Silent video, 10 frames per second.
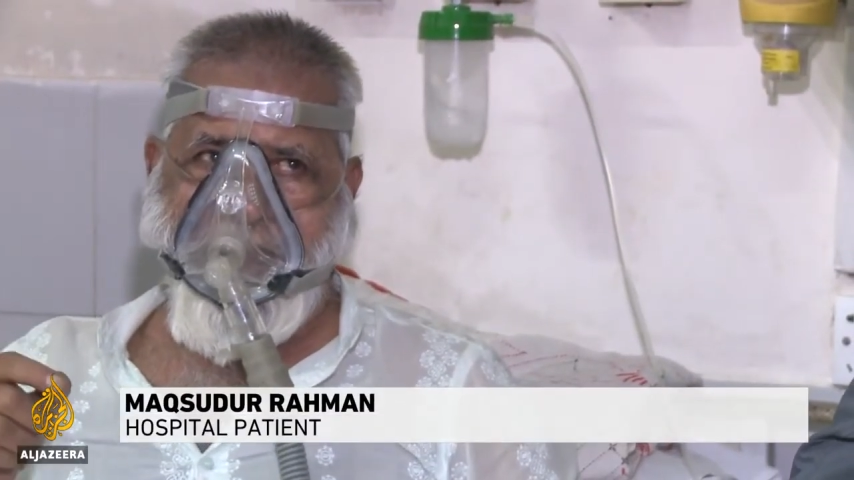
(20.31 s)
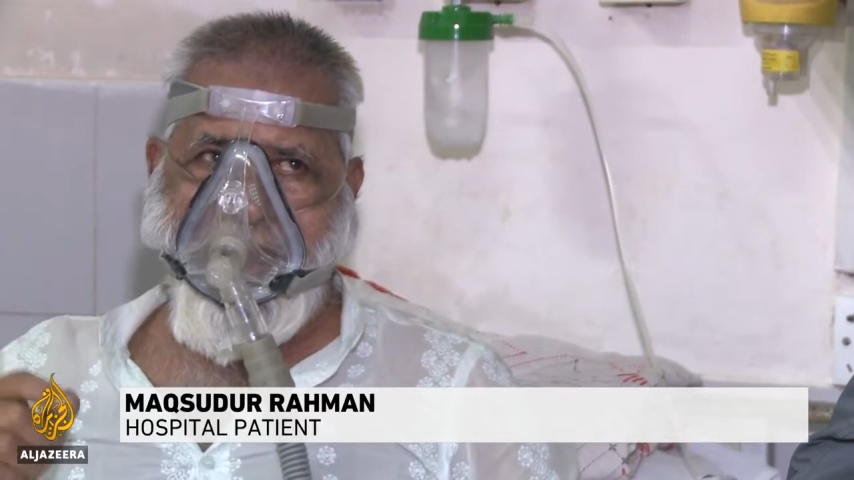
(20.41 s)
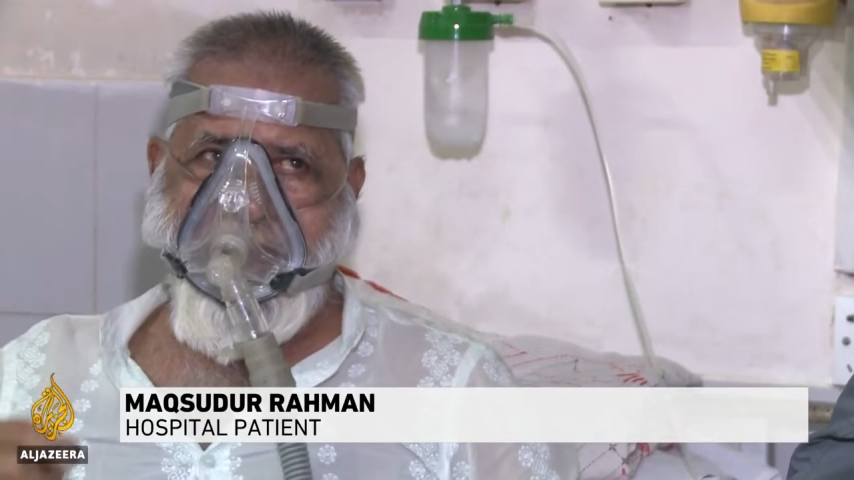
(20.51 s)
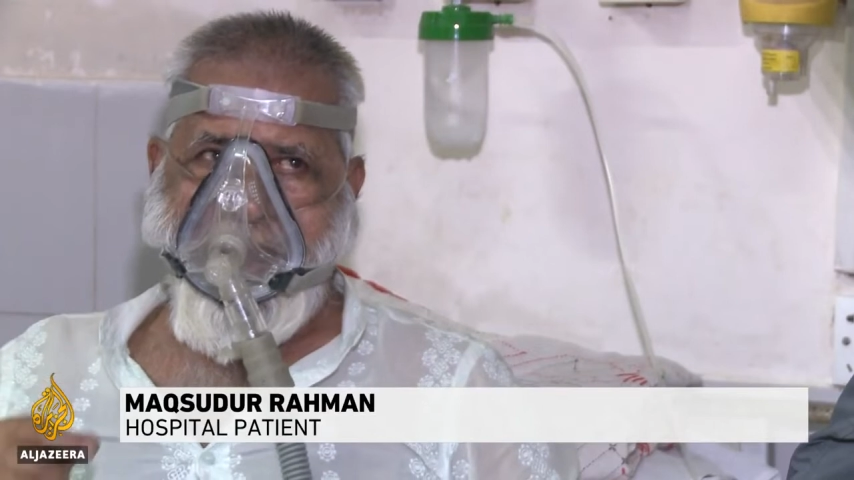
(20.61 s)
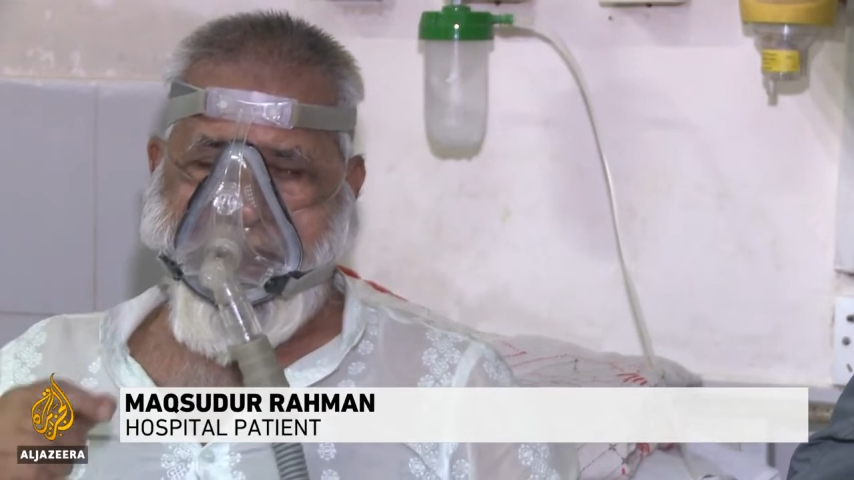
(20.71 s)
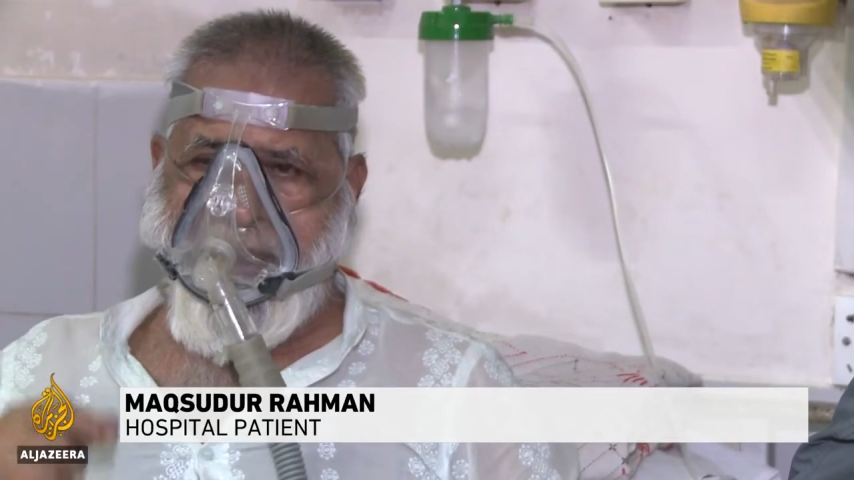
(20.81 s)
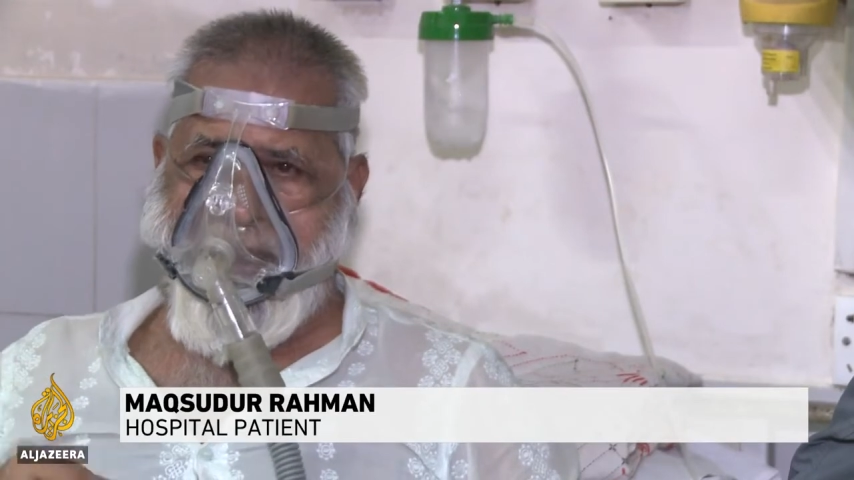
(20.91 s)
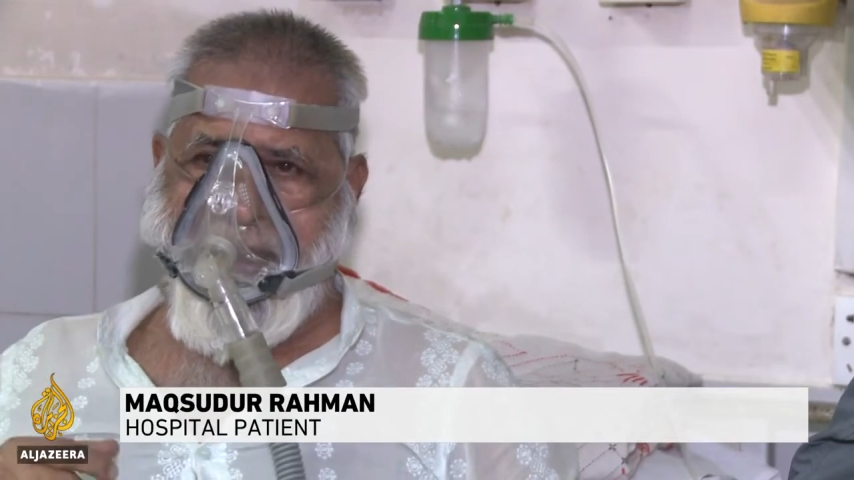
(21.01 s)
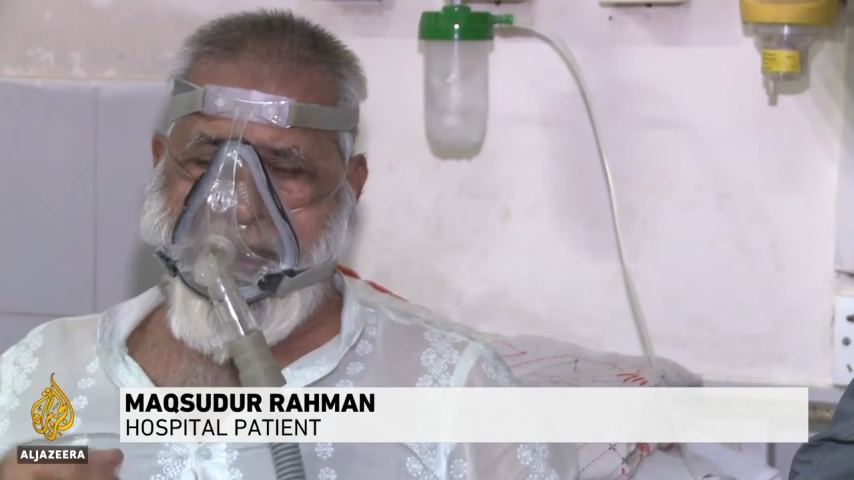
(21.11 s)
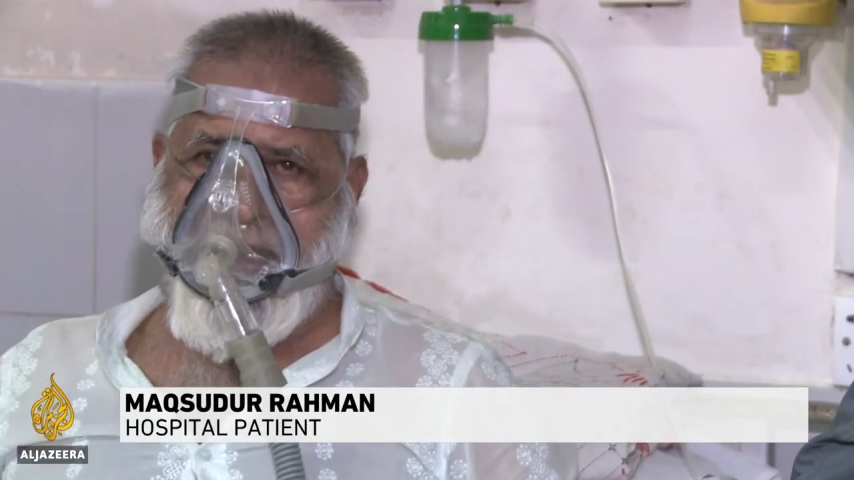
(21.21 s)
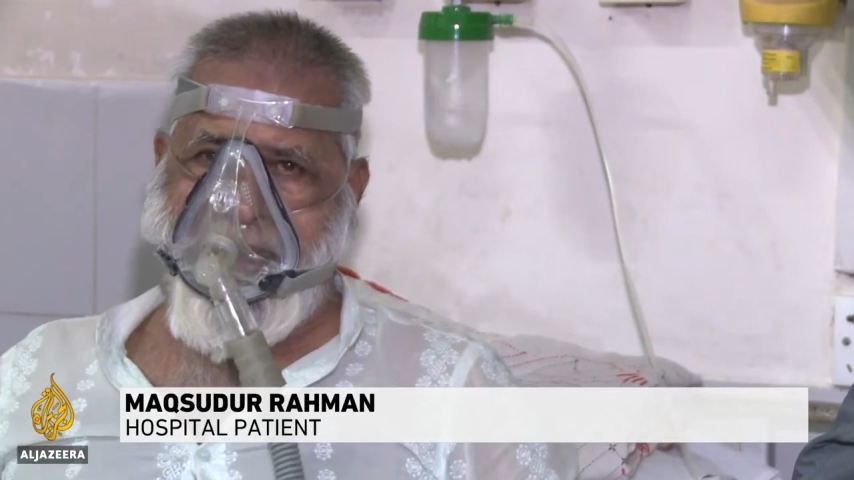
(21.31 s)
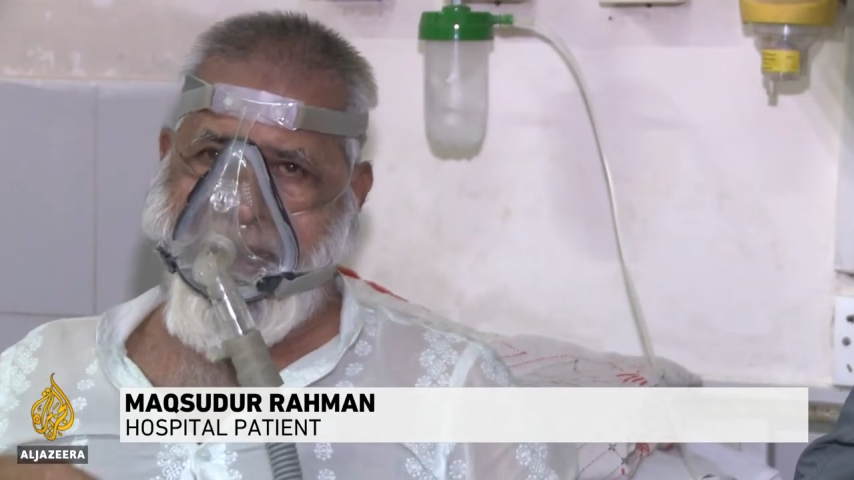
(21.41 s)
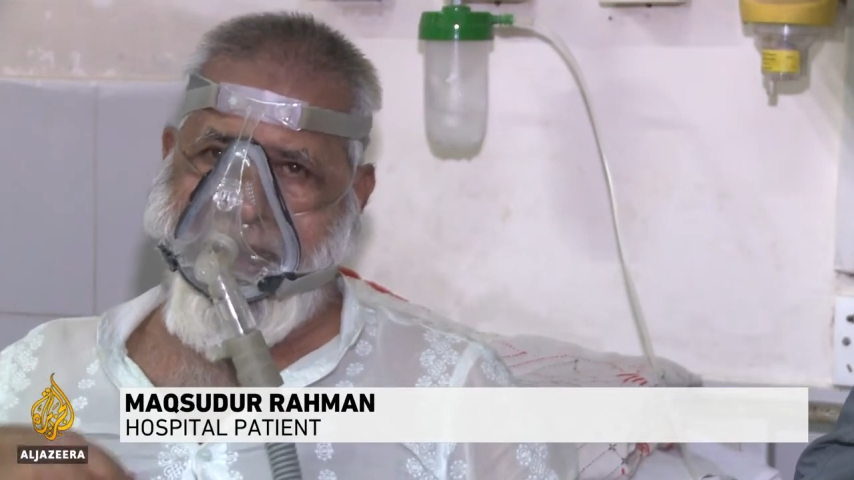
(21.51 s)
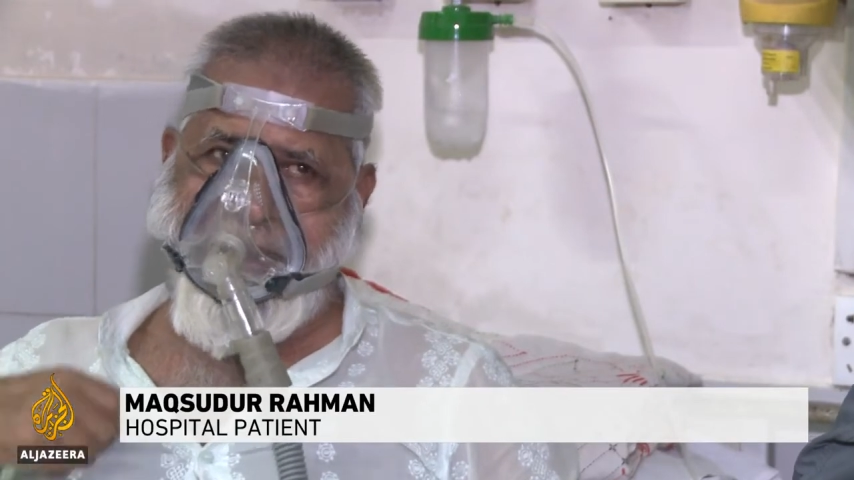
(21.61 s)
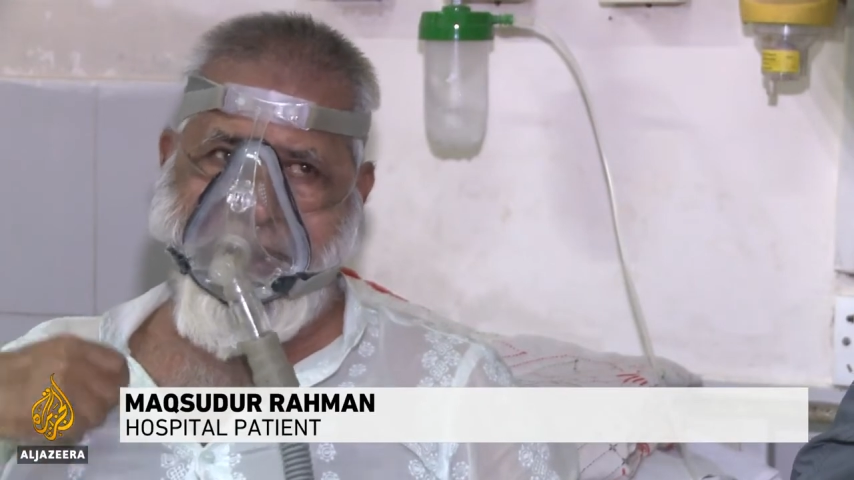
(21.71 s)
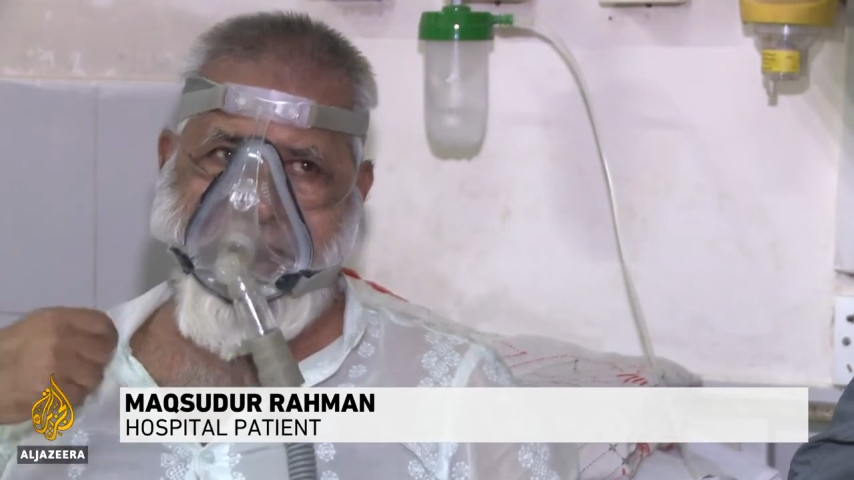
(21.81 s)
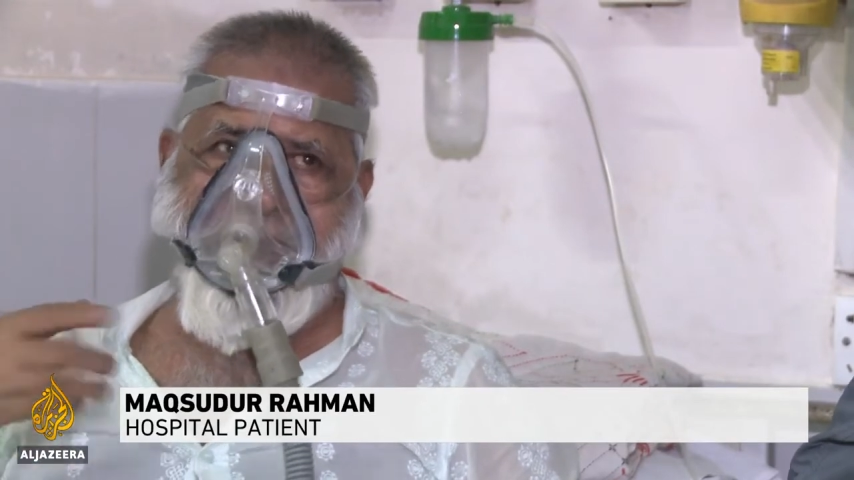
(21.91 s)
but I've been suffering from respiratory